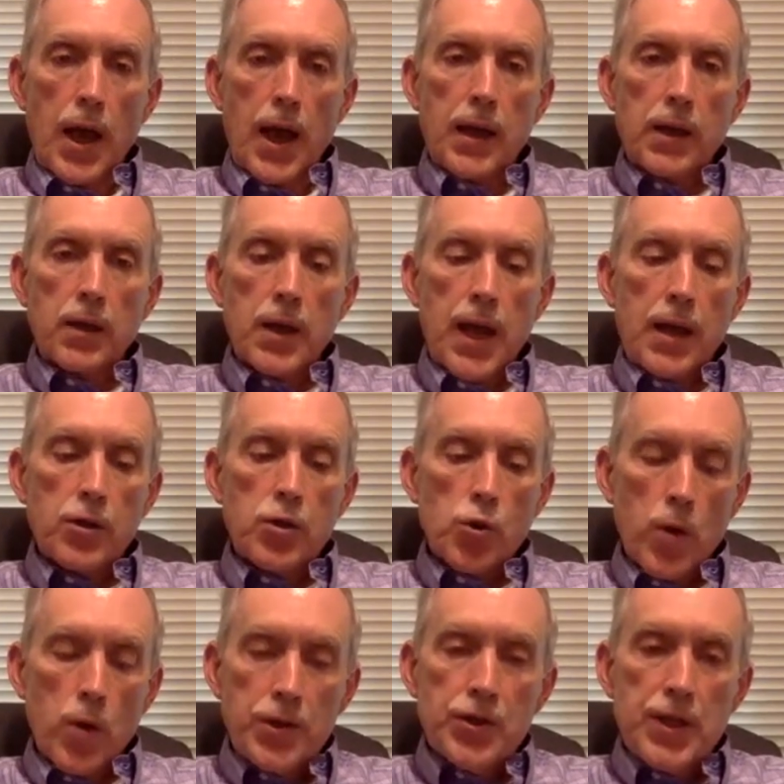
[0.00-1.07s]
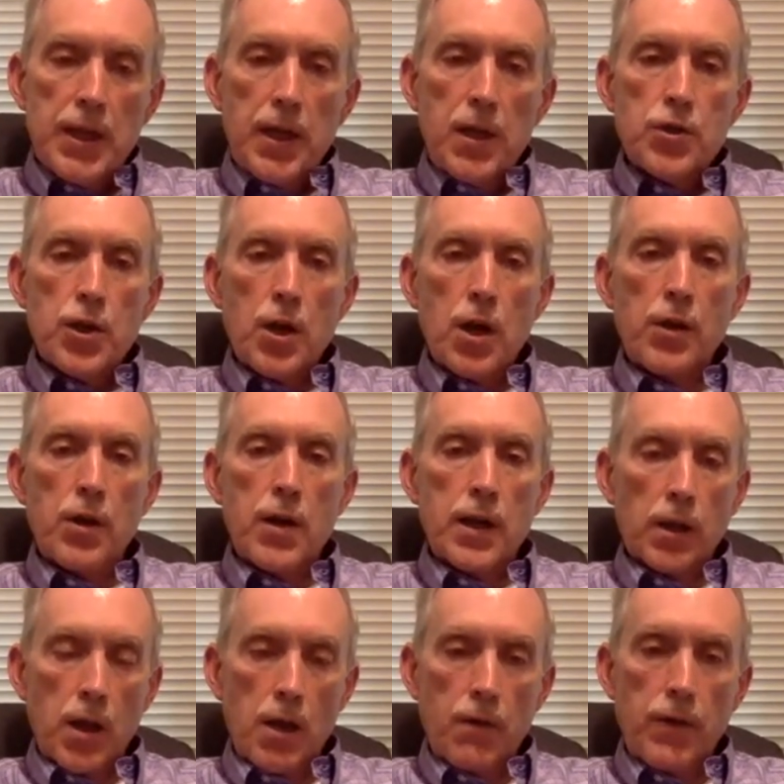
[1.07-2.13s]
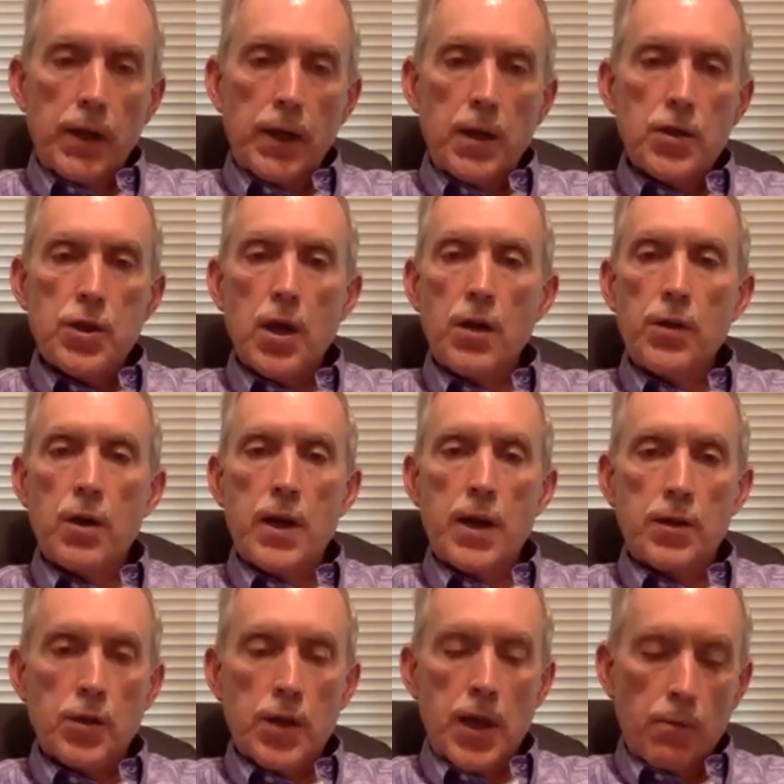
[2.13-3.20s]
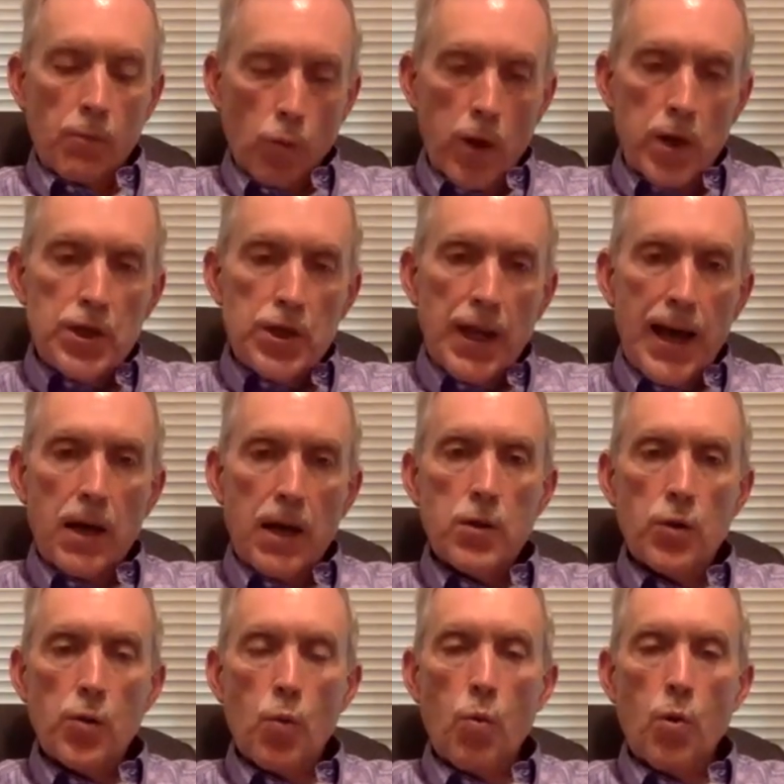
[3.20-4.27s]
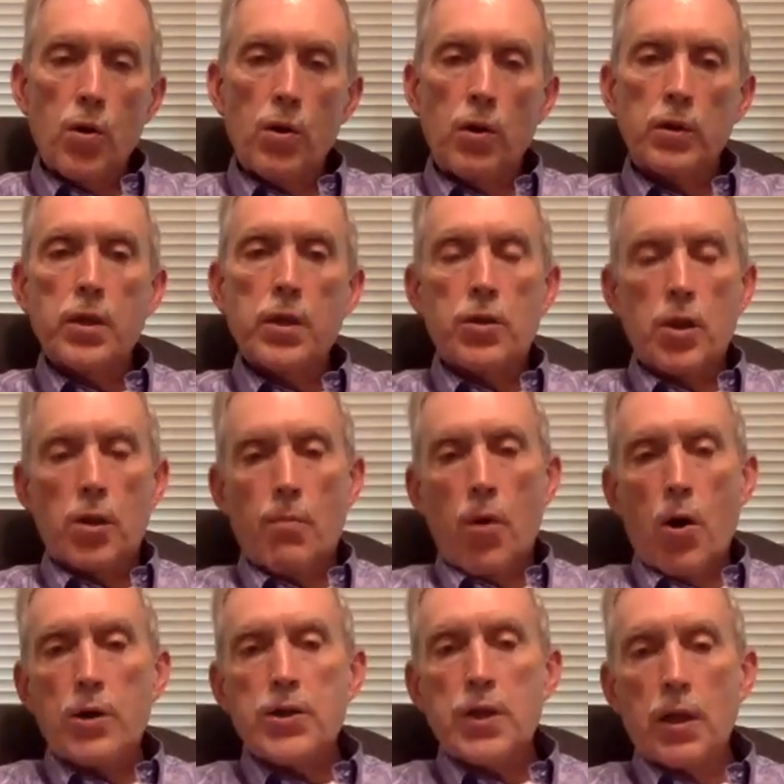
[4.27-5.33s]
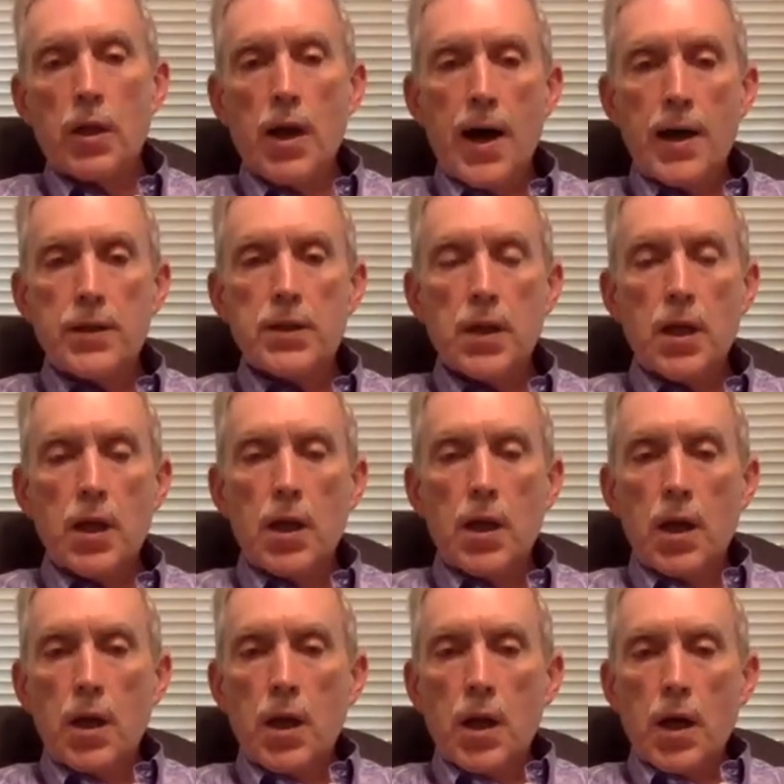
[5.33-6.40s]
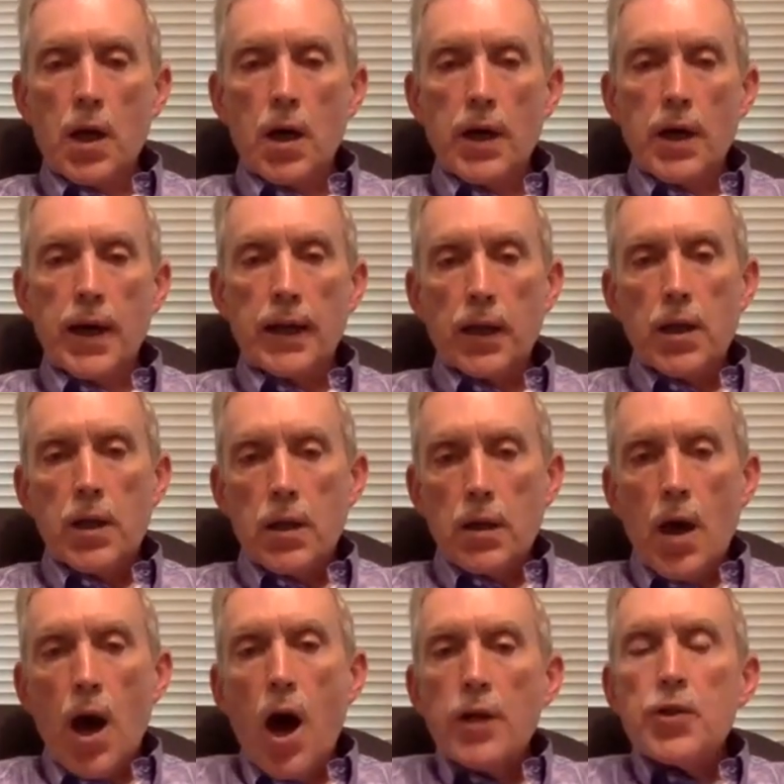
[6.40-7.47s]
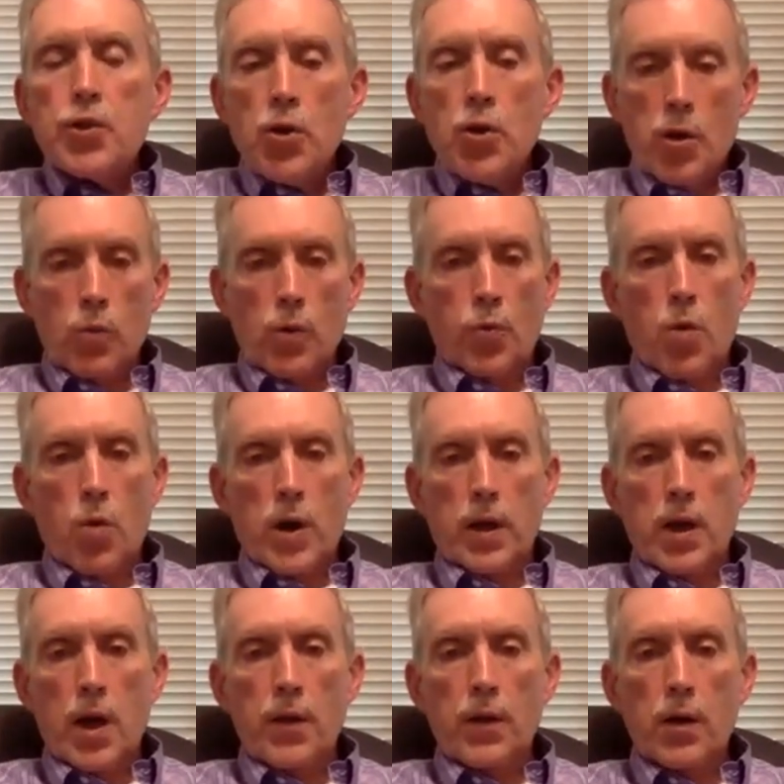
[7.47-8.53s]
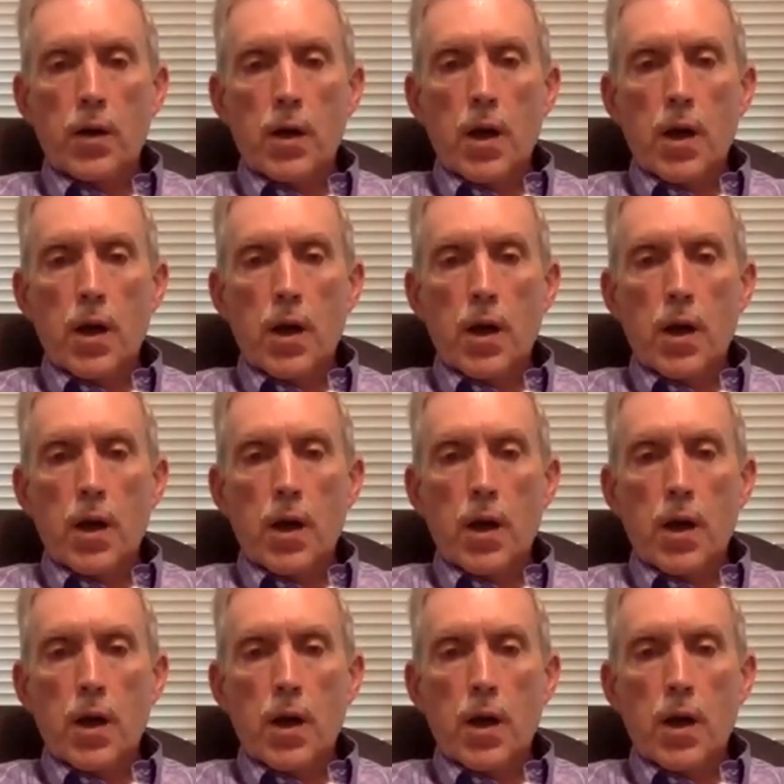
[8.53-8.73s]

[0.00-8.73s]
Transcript: and trusting each other and loving each other, and reaching out to the world, to the marginalized, in concert with one another.